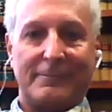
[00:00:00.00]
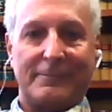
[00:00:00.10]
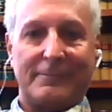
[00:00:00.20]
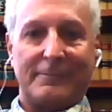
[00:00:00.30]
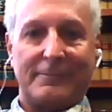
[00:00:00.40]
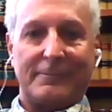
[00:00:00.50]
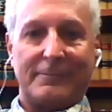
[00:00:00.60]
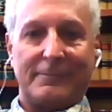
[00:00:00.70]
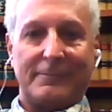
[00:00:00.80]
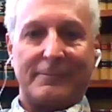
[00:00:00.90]

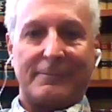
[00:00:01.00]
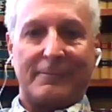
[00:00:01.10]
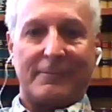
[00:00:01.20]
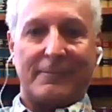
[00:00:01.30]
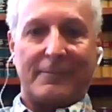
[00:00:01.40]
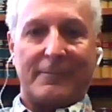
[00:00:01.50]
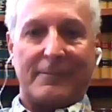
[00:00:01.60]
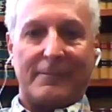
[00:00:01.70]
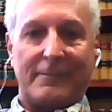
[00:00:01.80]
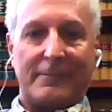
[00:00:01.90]

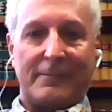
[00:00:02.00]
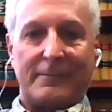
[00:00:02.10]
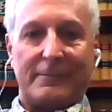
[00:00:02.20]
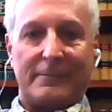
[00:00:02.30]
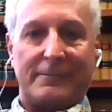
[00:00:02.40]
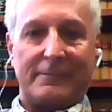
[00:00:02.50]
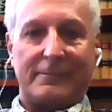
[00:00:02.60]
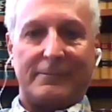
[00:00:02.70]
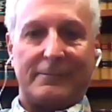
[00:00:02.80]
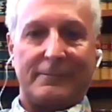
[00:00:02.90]

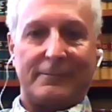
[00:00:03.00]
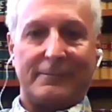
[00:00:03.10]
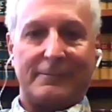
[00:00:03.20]
The person shown says nothing.